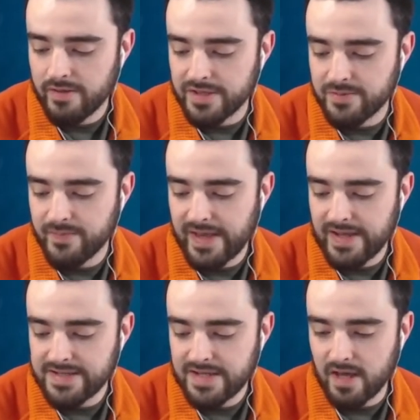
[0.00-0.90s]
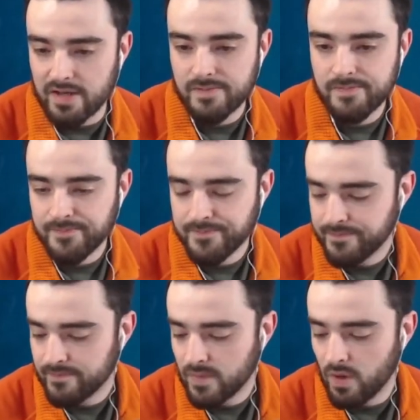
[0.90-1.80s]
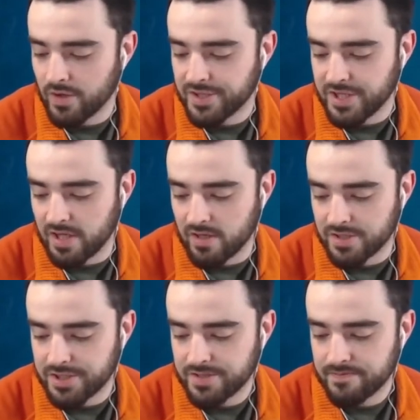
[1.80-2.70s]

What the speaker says: that's being done on a charge.